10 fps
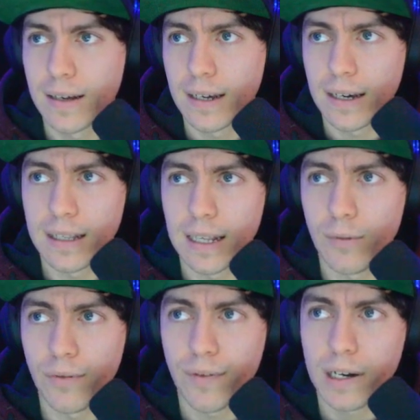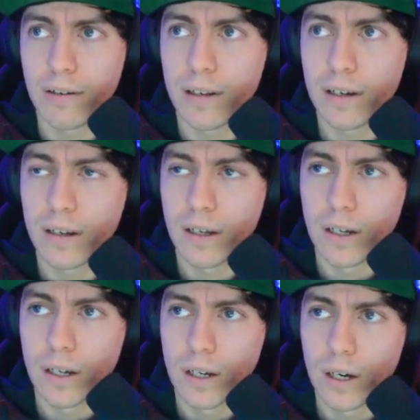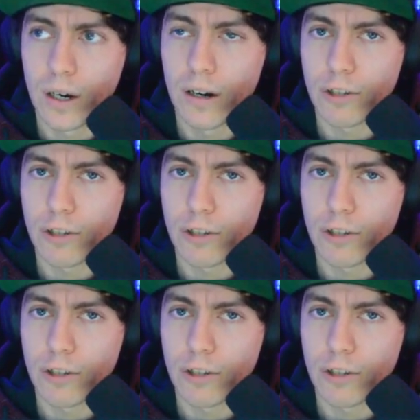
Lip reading: And then we fire the Close